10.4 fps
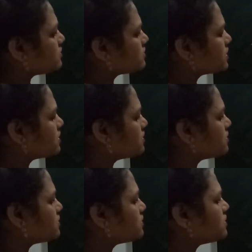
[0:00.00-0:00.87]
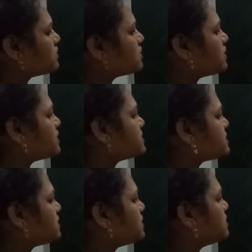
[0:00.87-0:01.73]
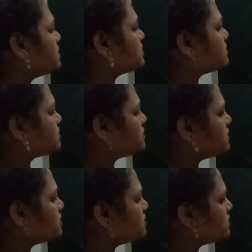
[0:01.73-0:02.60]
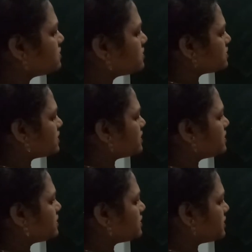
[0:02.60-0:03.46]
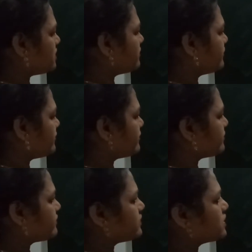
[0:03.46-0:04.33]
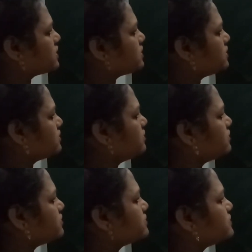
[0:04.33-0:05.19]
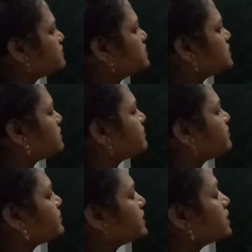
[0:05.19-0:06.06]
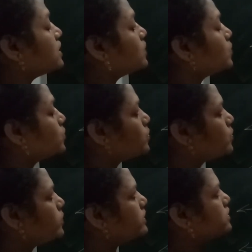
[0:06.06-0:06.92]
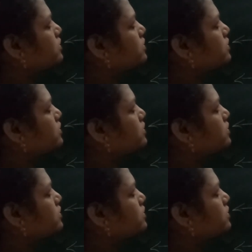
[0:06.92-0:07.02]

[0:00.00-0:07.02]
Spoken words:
okay, and say here E and F and here G. With